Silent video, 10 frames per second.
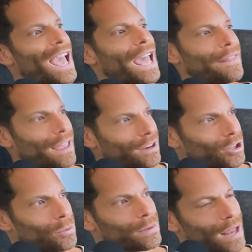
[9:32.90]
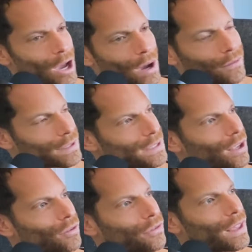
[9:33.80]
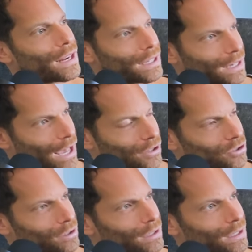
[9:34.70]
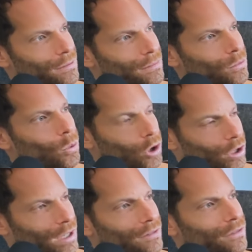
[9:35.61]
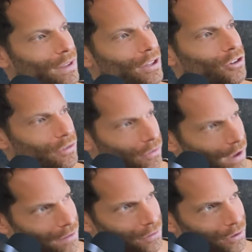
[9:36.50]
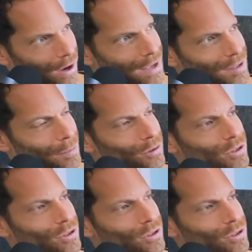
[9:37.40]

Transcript: And then you now have a self that can actually work in in your favor as opposed to